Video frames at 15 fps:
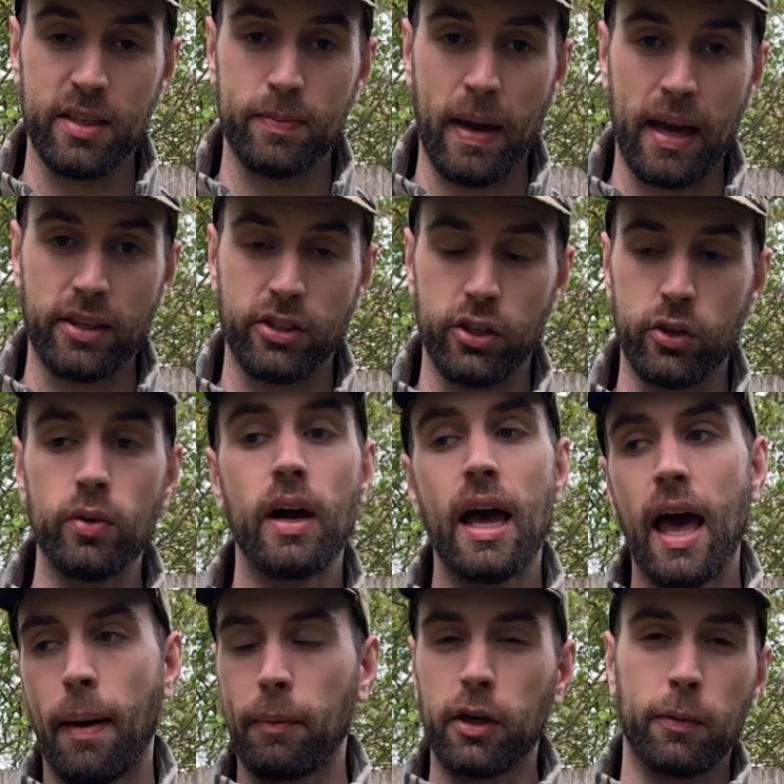this pack too.
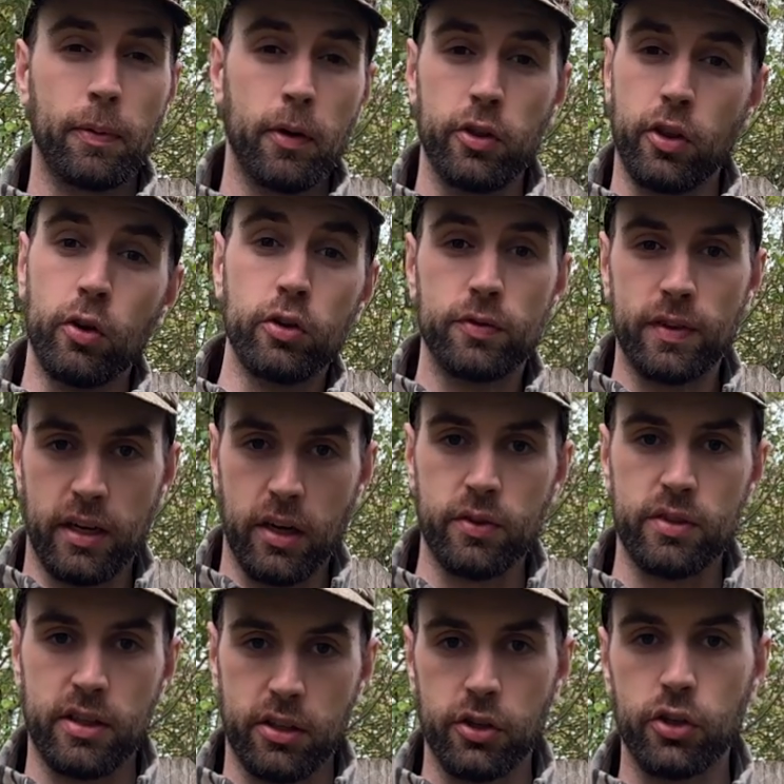I'm going to put those
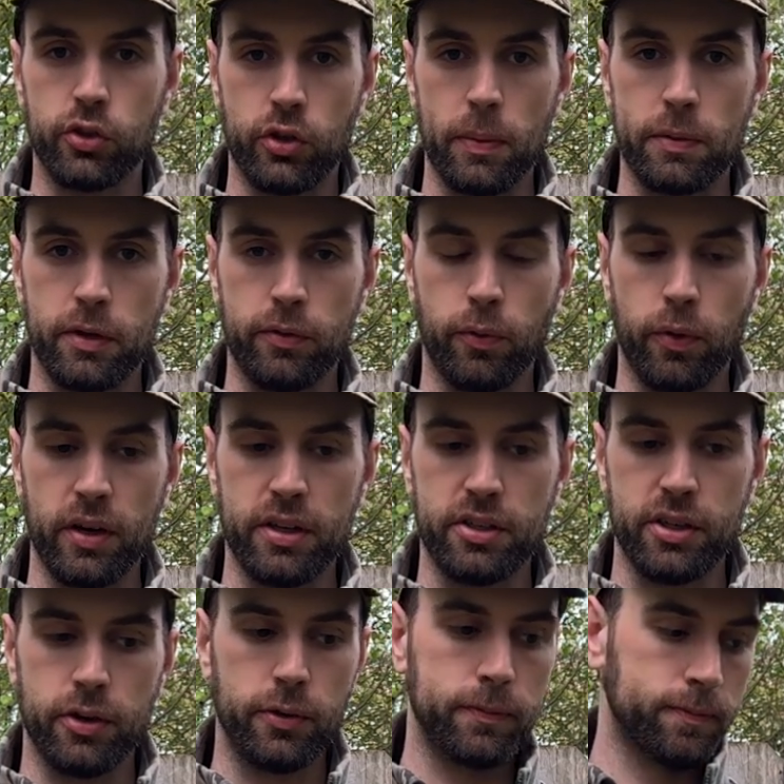videos in the description for you
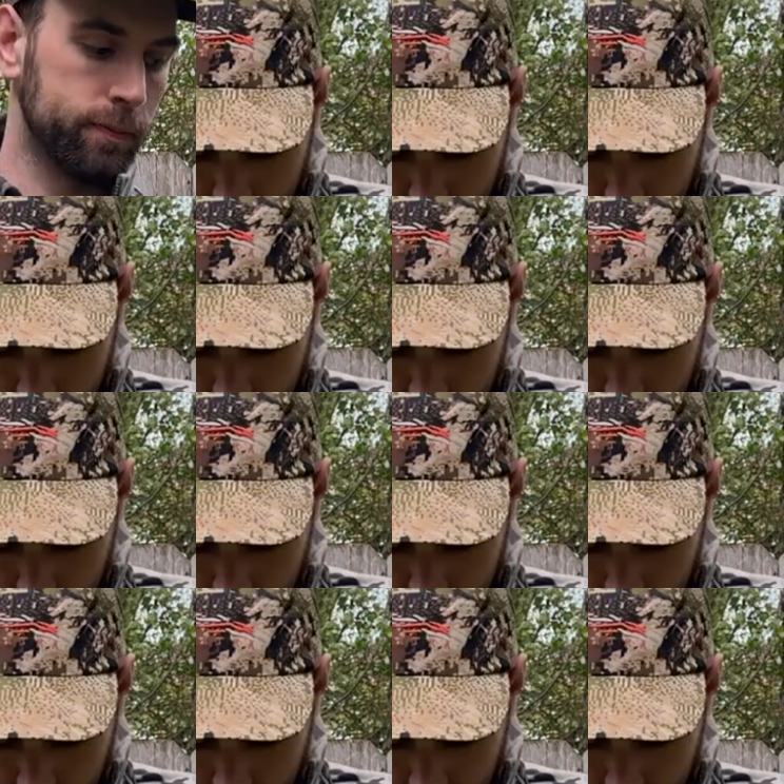too.